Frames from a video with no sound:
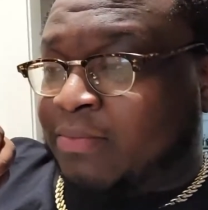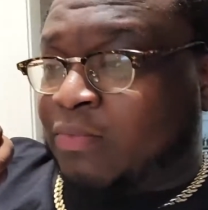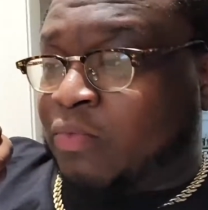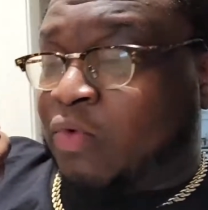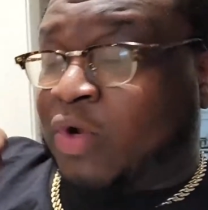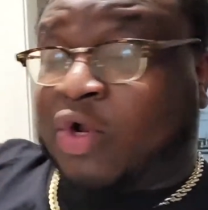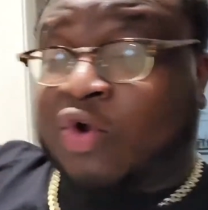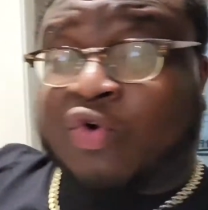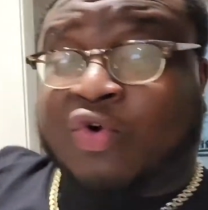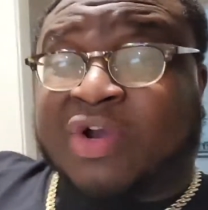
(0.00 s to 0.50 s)

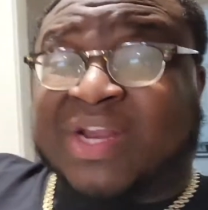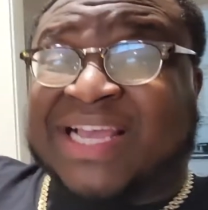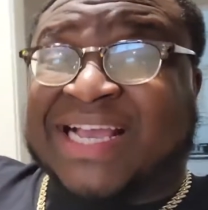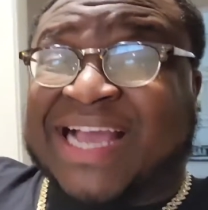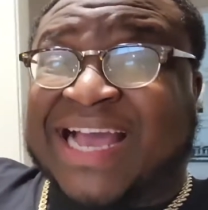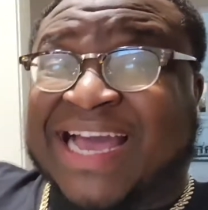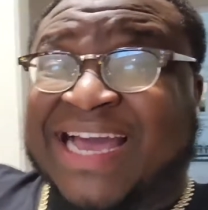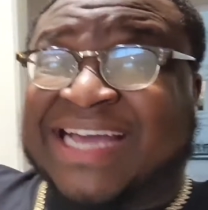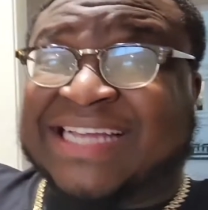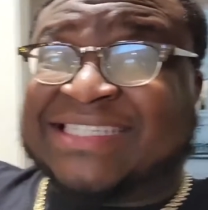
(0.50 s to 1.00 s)
recording
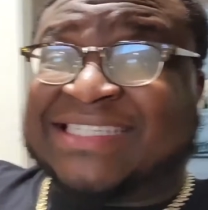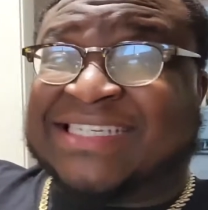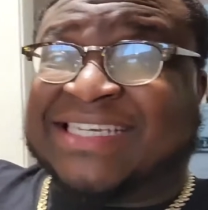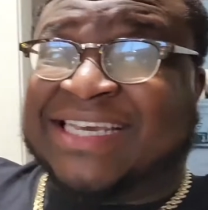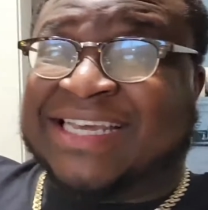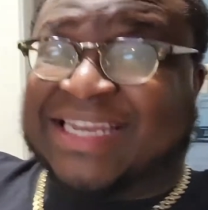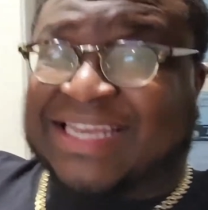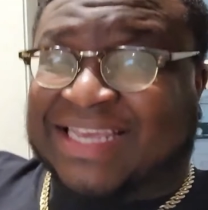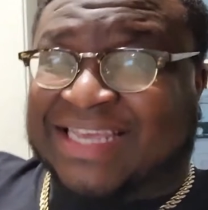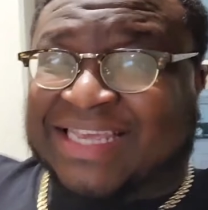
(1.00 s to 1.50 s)

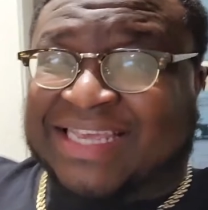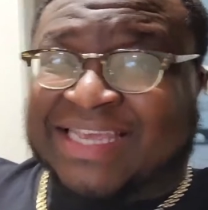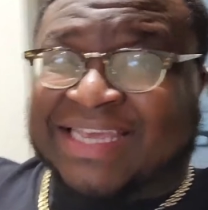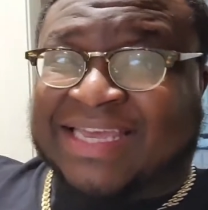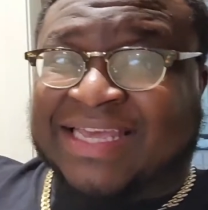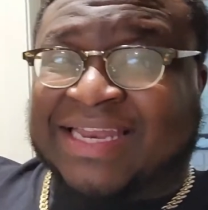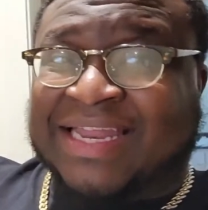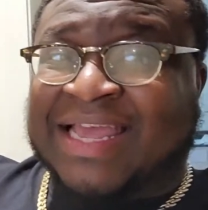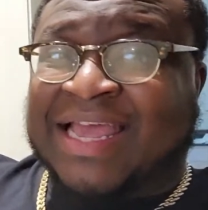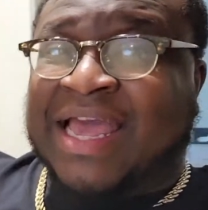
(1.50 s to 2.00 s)
content
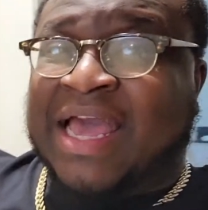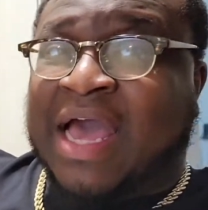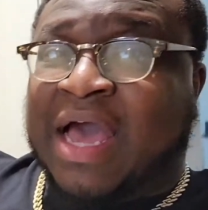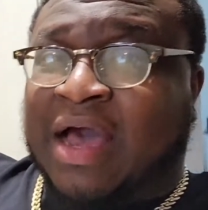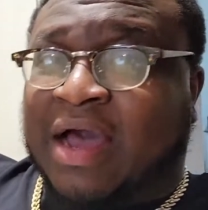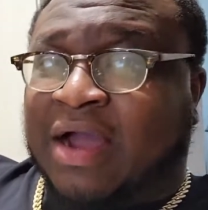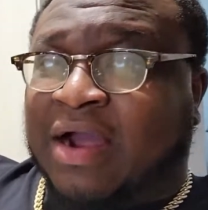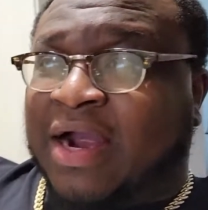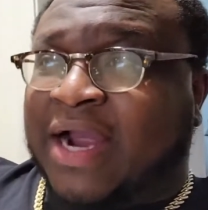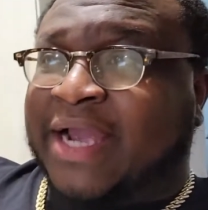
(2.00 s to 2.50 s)
in?
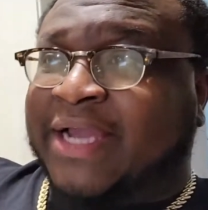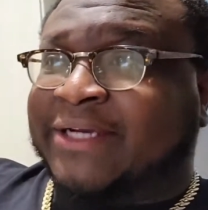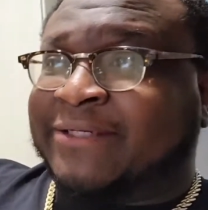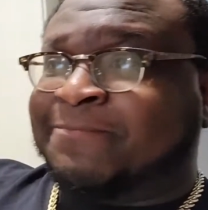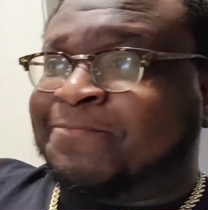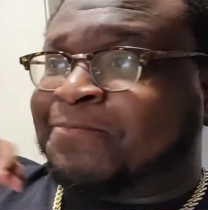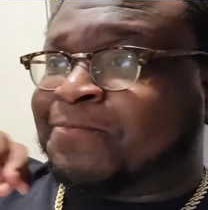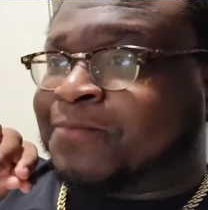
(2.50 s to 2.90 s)
All right.